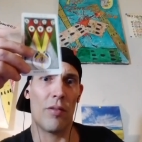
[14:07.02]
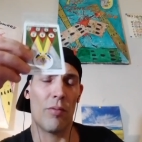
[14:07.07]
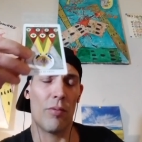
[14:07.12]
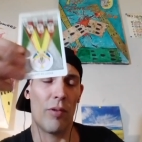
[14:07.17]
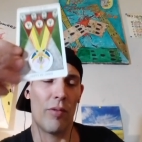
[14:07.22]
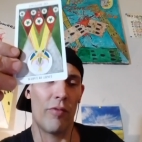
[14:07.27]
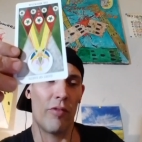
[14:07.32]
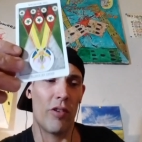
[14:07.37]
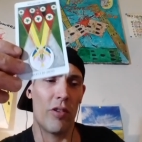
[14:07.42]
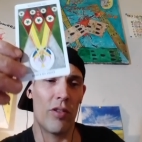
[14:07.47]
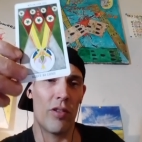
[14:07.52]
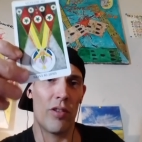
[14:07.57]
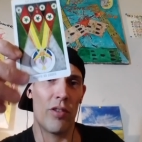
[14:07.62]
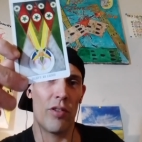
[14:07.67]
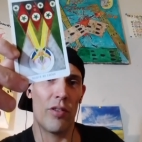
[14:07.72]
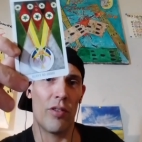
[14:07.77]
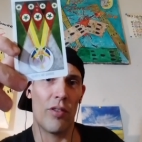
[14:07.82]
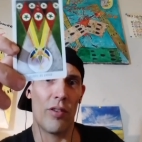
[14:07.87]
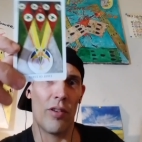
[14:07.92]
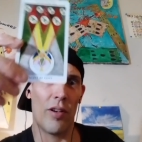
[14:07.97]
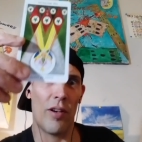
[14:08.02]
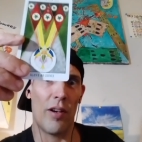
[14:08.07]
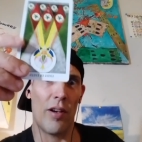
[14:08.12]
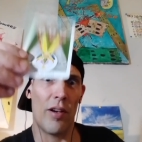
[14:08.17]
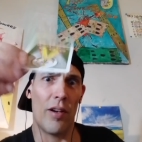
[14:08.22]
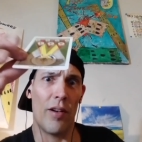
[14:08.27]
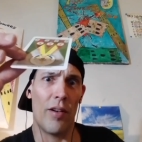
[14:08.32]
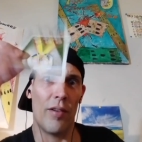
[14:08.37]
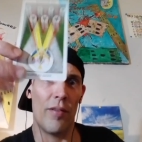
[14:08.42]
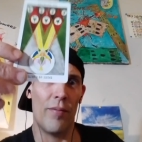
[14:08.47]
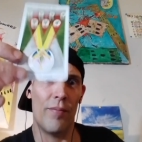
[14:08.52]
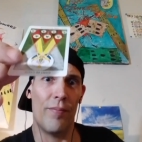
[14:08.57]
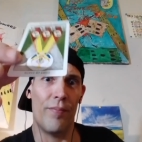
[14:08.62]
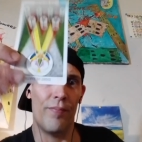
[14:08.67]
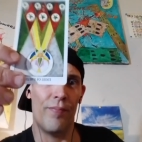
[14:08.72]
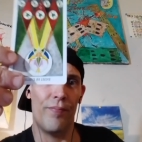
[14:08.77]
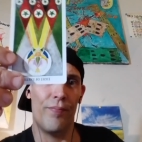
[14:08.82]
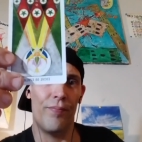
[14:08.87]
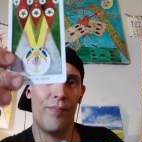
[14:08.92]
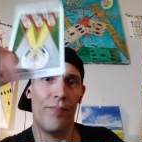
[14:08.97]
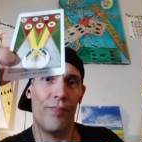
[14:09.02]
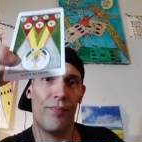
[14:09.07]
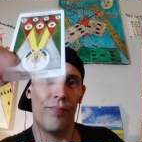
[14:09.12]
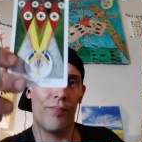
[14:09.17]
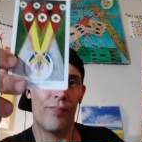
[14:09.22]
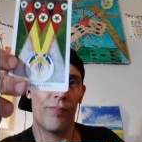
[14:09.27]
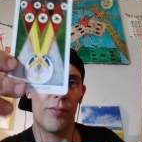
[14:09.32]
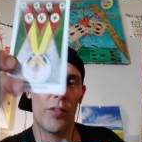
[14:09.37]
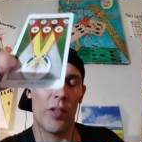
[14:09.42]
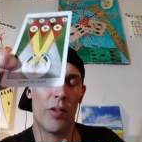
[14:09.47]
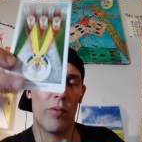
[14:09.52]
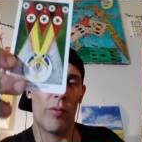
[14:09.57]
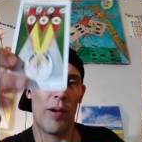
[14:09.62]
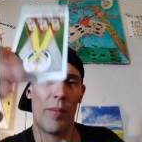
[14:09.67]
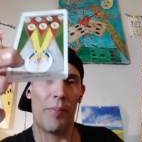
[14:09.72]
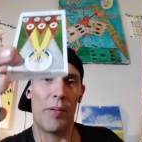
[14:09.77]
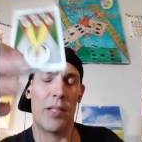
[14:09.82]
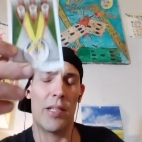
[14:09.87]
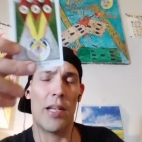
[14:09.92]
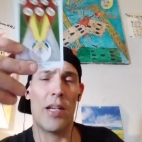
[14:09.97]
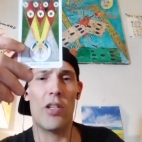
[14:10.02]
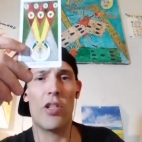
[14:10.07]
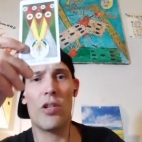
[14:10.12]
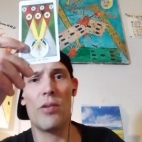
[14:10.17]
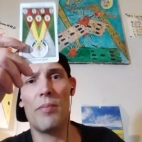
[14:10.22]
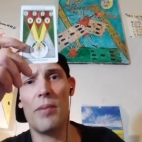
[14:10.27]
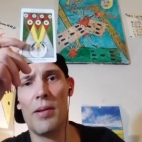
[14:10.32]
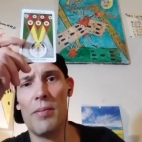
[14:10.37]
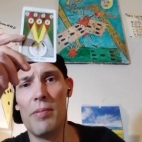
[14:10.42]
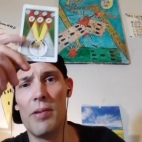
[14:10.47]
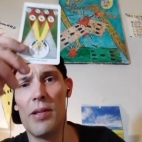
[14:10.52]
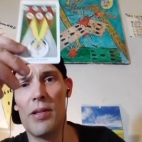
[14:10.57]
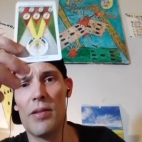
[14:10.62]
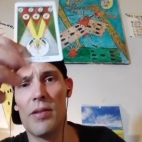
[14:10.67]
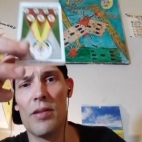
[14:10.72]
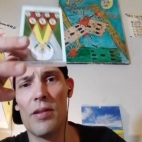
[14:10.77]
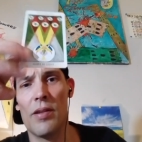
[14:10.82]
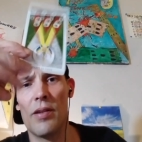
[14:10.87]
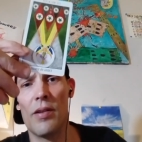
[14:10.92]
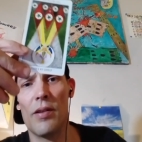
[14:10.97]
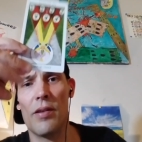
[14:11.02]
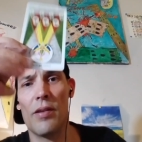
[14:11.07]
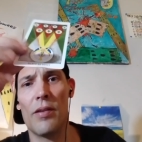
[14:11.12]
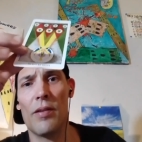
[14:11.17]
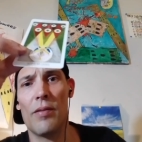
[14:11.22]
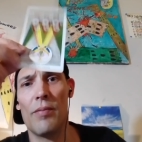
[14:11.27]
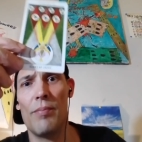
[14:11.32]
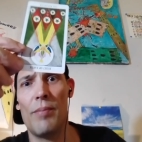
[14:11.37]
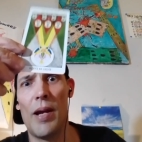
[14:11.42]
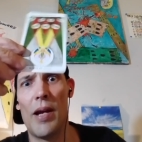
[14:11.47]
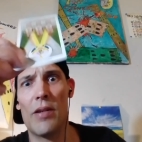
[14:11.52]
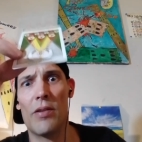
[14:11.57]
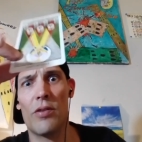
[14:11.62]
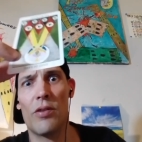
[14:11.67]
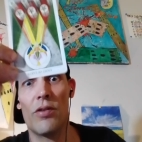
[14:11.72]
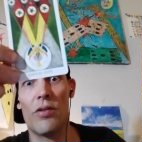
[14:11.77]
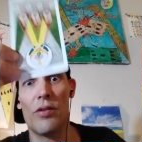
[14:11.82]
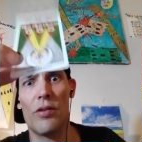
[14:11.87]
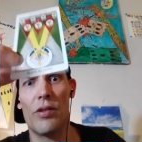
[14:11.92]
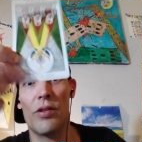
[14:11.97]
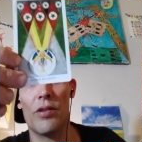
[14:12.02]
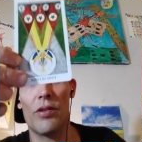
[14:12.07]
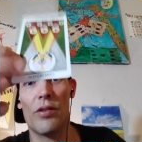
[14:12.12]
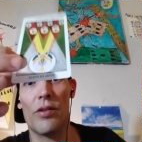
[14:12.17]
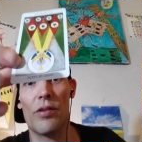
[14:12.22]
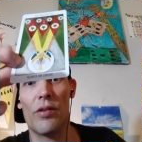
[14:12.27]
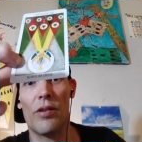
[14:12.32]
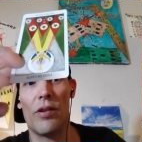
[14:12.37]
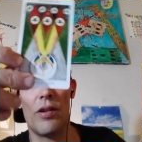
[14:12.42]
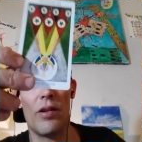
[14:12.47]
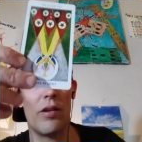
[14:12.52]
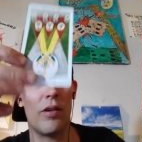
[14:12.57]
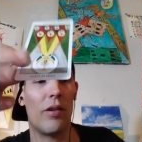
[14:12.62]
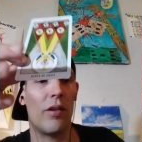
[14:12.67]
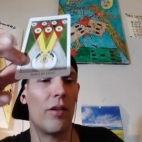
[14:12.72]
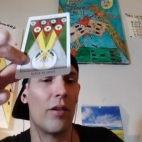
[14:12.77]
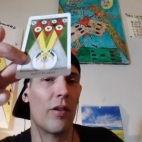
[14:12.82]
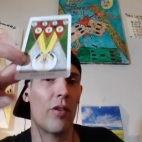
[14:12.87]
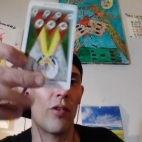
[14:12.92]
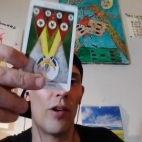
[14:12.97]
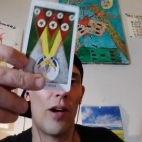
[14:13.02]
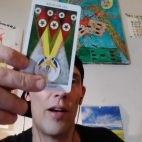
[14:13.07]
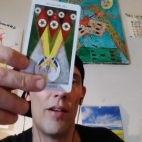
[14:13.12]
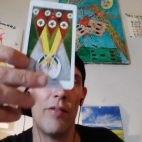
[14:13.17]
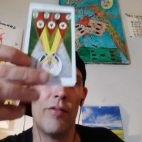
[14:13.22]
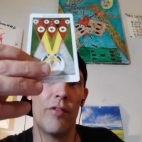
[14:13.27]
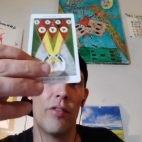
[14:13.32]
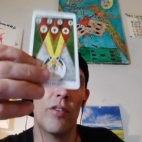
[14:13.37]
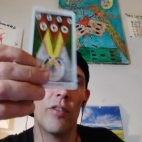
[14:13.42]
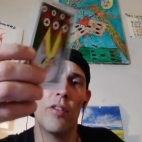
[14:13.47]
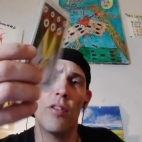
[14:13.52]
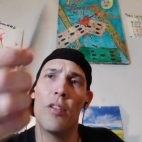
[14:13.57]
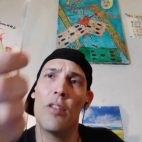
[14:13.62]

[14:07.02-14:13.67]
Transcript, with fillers: or reversed your uh, your reputation, maybe as a master your uh, craft.